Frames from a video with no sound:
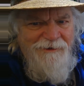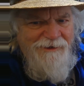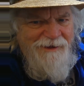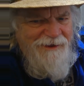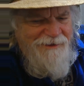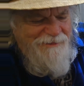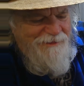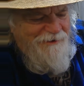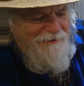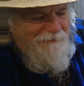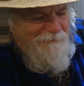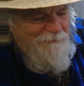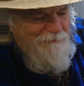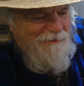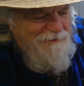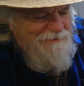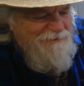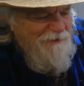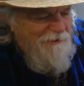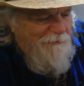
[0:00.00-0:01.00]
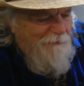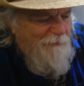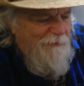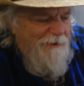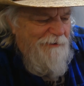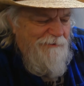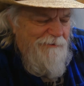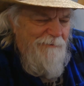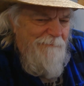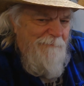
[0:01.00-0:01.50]
Hey there, Russ here.
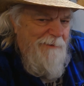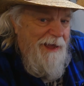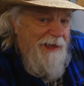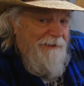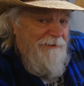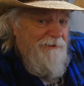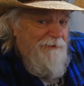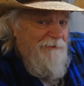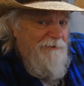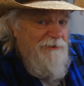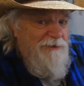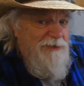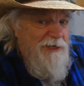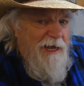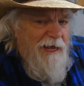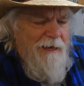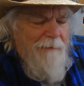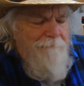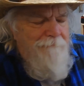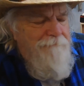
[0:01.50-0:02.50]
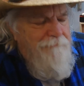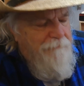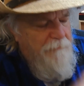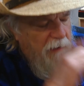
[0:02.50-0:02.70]
Welcome back to the shop.